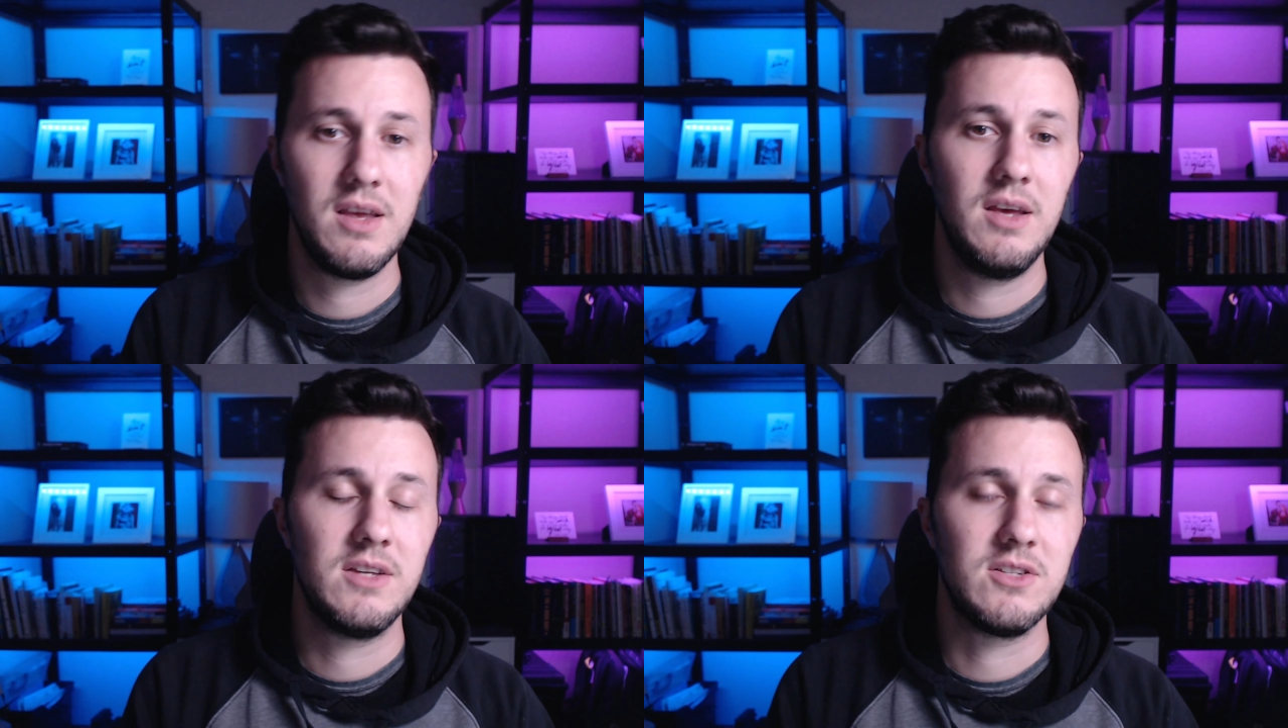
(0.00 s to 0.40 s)

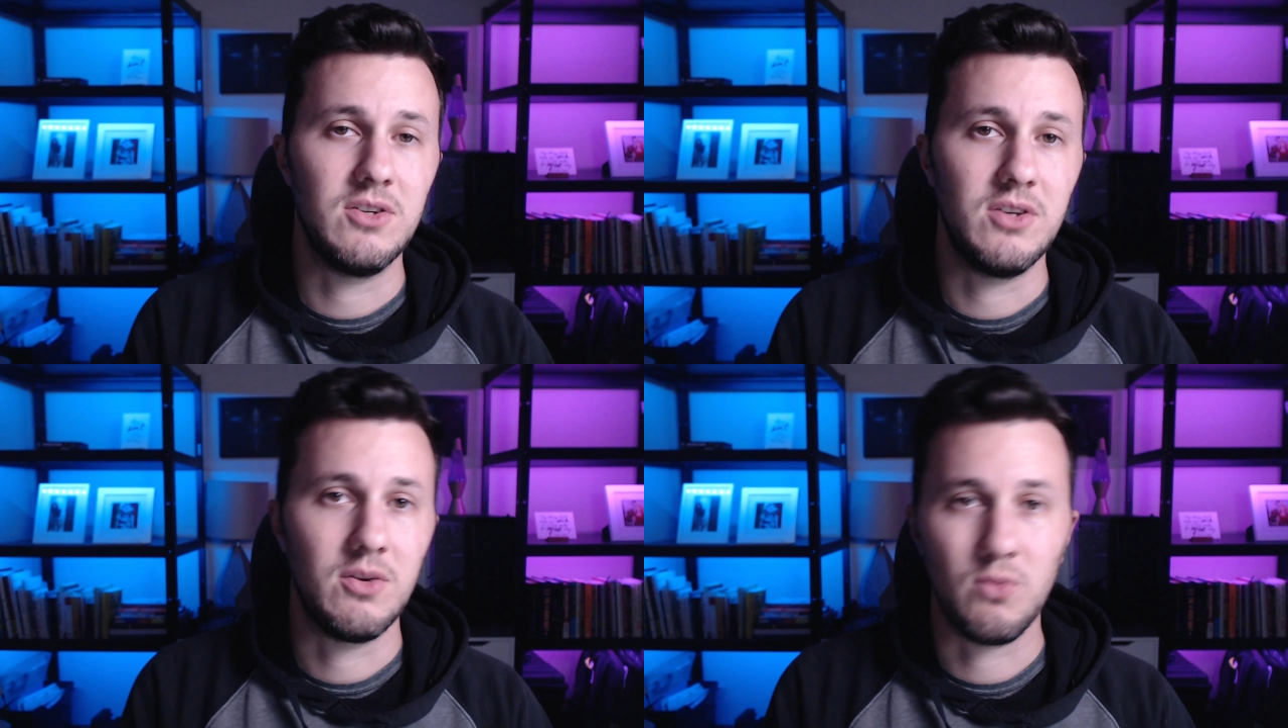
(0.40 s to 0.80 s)
so
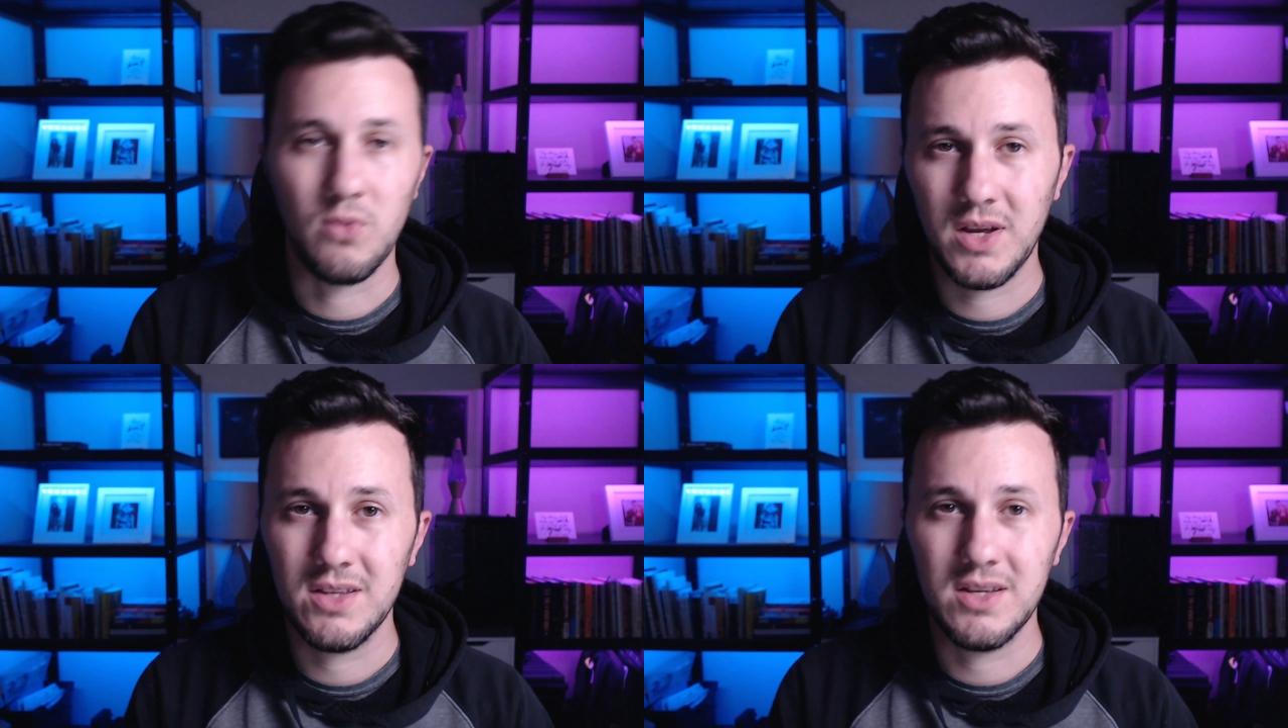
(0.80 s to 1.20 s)
you can
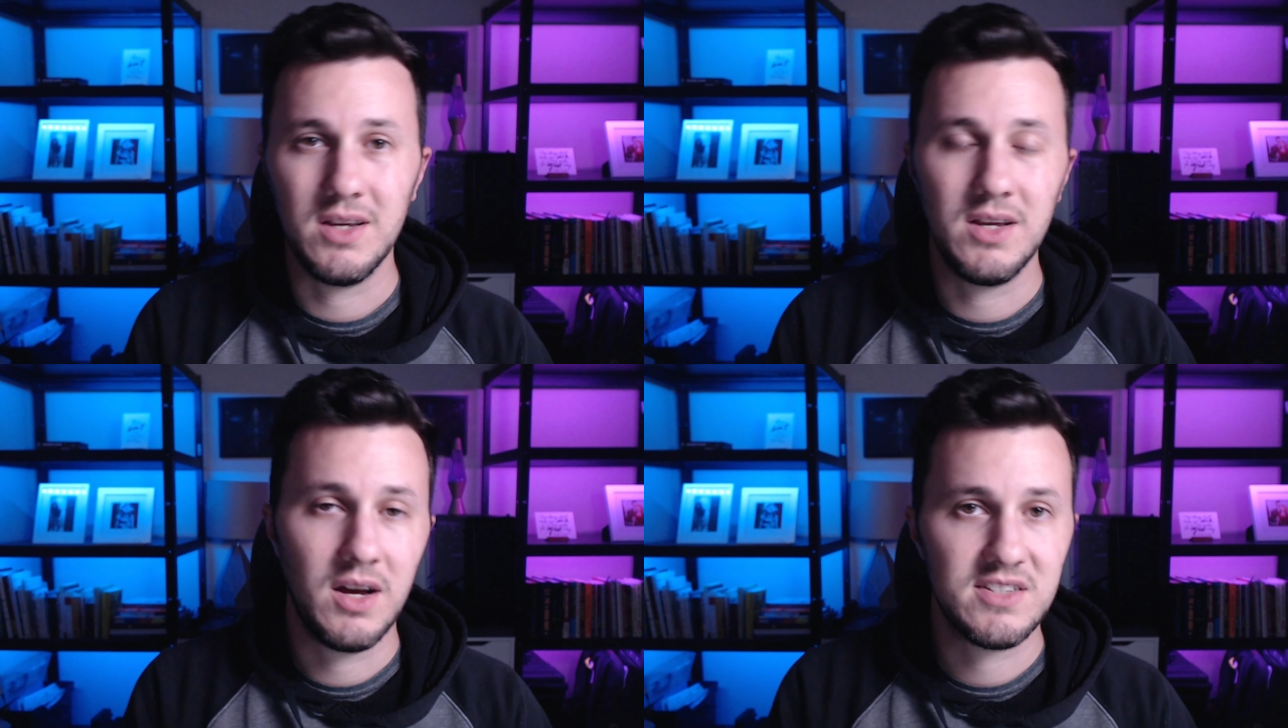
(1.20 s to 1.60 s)
really
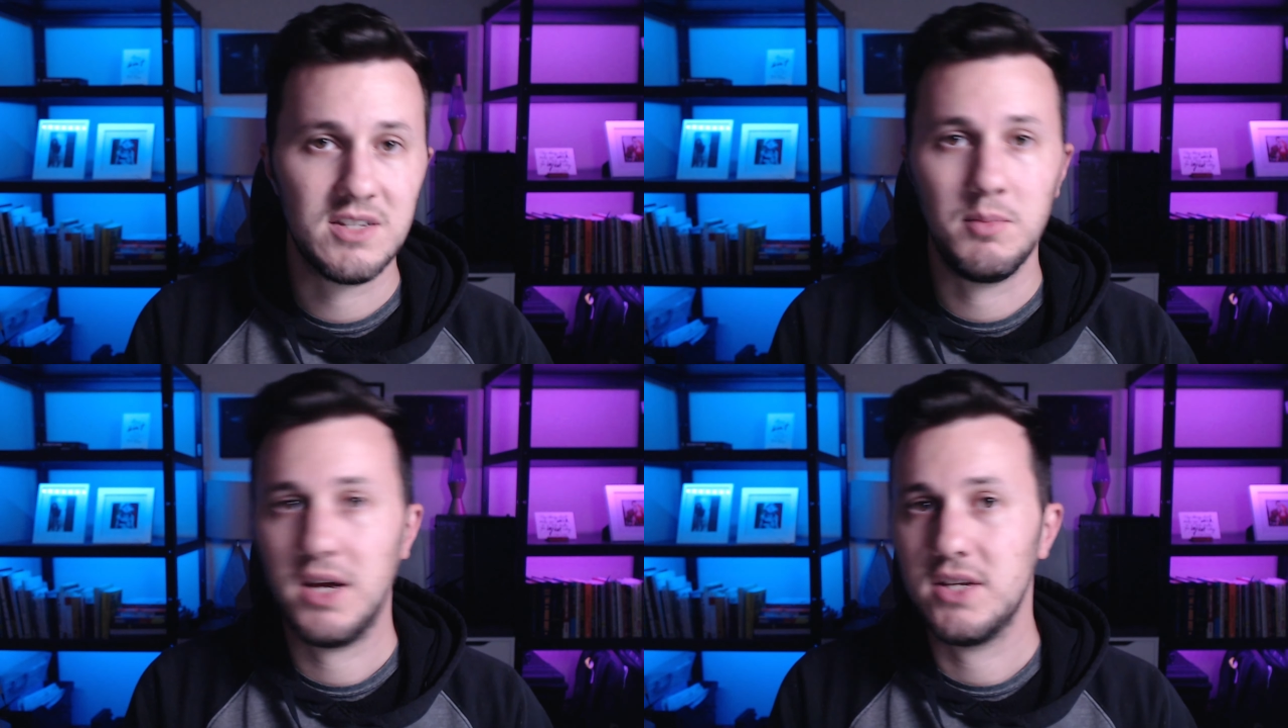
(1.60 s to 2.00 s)

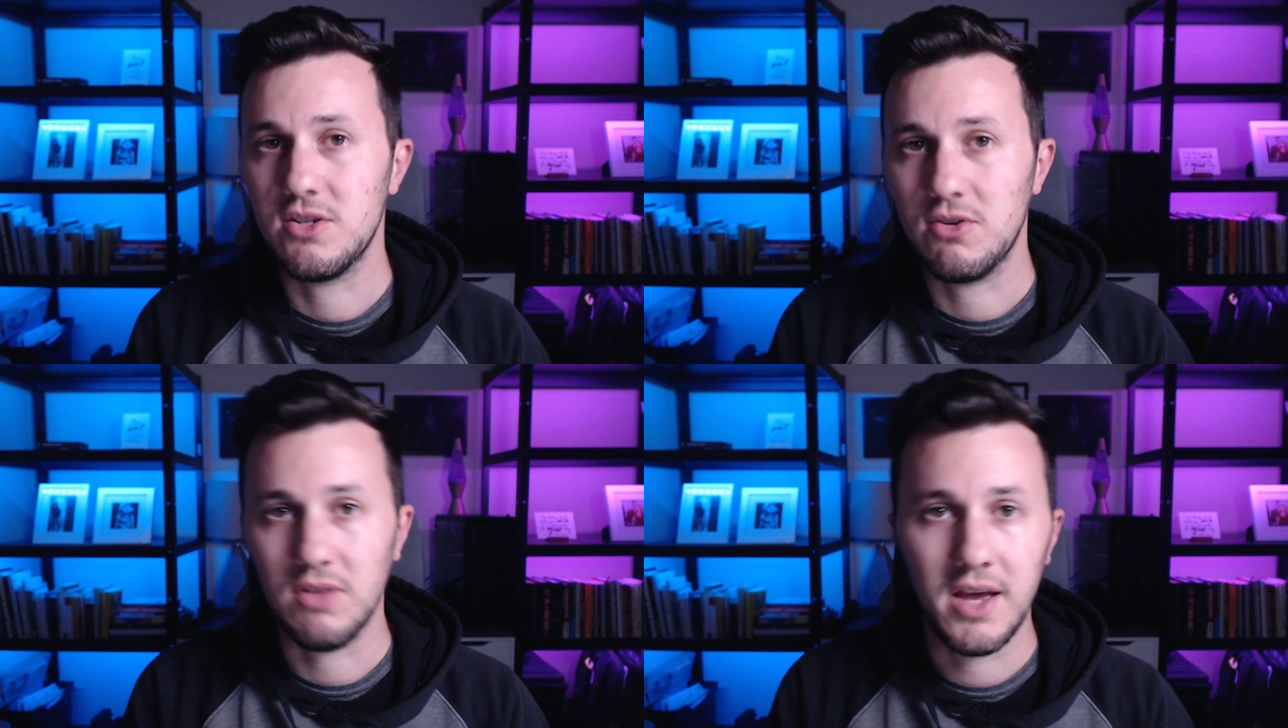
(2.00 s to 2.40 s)
customize
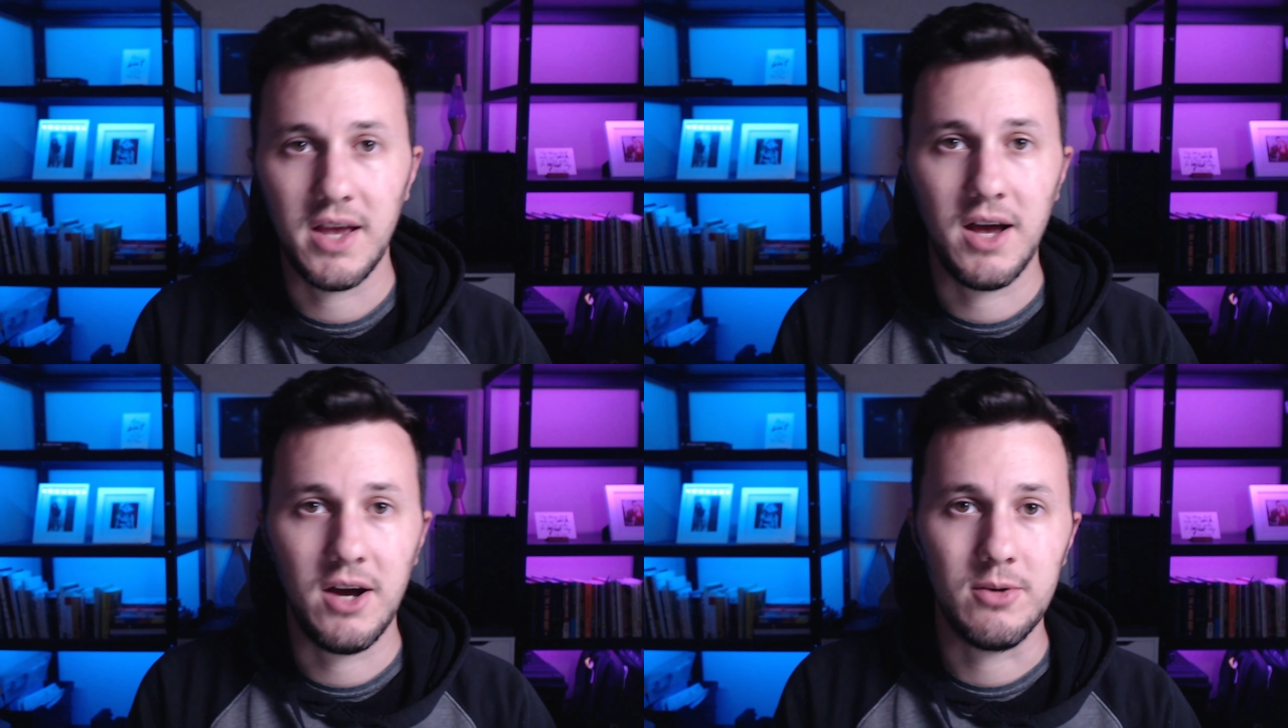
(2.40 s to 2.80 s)
your
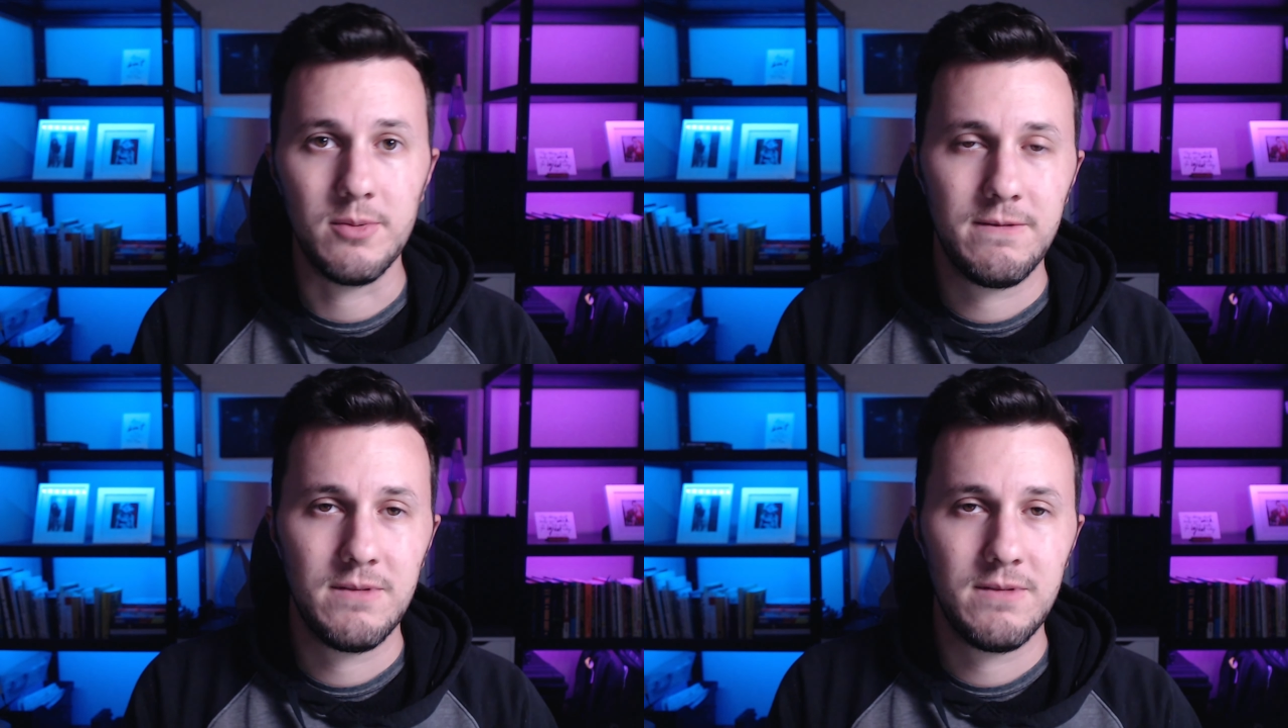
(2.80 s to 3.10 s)
layout.